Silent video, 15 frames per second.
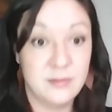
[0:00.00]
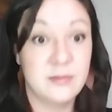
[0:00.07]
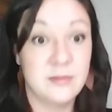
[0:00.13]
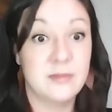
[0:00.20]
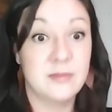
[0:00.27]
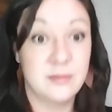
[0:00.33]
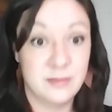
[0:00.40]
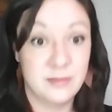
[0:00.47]

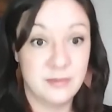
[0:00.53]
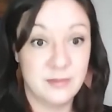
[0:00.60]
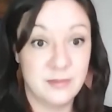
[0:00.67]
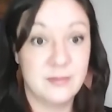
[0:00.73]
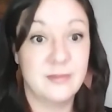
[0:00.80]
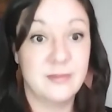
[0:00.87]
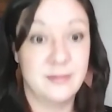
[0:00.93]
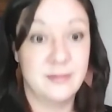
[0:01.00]

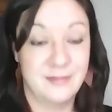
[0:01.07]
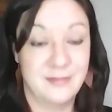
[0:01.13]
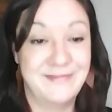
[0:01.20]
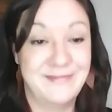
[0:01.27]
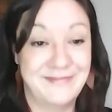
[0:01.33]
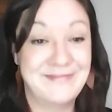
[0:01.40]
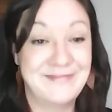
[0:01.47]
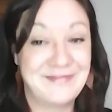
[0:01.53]

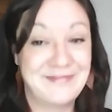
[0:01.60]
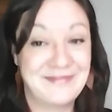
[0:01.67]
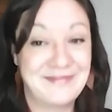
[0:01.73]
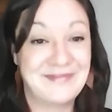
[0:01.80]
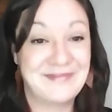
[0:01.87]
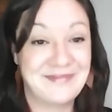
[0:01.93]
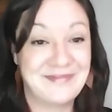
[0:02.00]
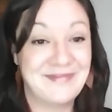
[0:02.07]

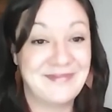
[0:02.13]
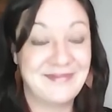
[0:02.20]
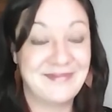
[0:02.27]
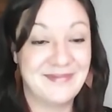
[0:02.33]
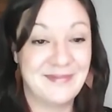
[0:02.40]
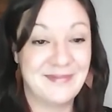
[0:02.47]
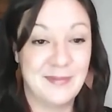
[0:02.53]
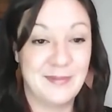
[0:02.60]

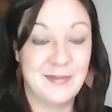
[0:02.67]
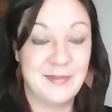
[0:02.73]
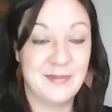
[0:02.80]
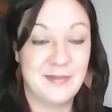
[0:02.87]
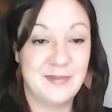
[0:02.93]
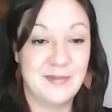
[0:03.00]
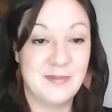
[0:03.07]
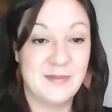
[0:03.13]

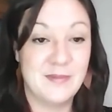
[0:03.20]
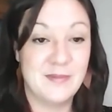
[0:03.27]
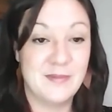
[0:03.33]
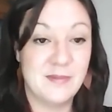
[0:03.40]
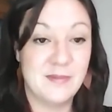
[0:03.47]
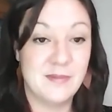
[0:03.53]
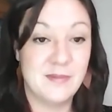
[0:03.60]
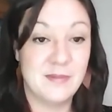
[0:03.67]

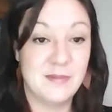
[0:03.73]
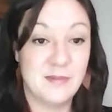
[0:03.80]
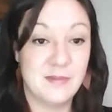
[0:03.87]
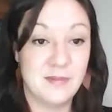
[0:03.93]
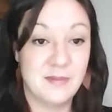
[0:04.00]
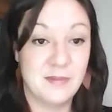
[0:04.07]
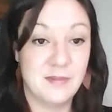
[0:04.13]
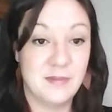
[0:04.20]

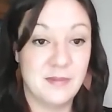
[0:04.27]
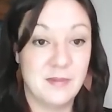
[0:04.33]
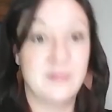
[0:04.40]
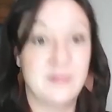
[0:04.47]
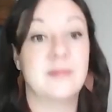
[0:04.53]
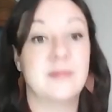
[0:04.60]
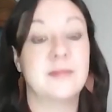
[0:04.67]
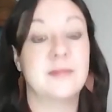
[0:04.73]

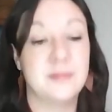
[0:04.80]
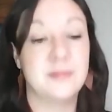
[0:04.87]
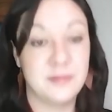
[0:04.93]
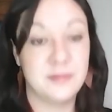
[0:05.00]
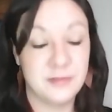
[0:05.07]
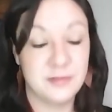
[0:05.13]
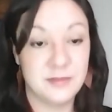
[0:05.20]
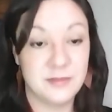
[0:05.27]

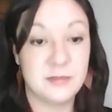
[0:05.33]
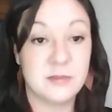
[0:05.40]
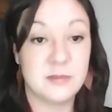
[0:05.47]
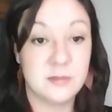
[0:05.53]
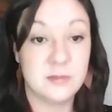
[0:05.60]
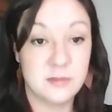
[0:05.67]
The person shown says nothing.